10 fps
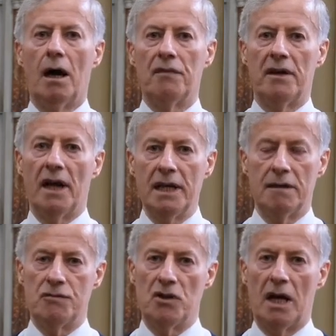on the
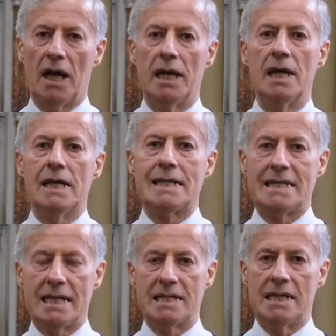9th of July
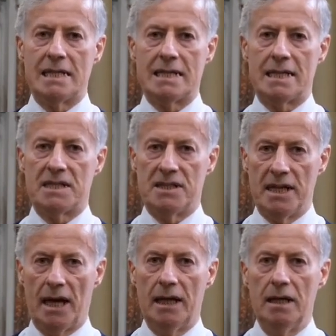
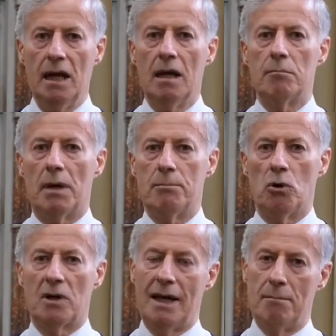1669 by
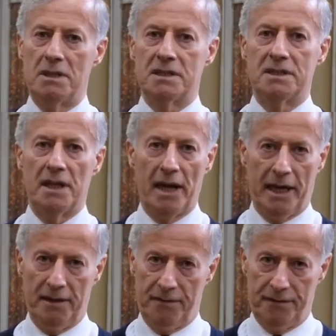Pope Clement
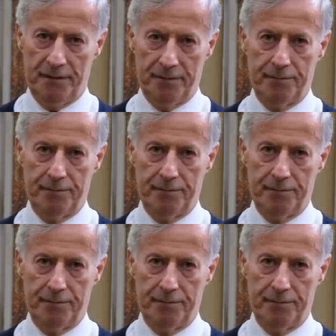IX.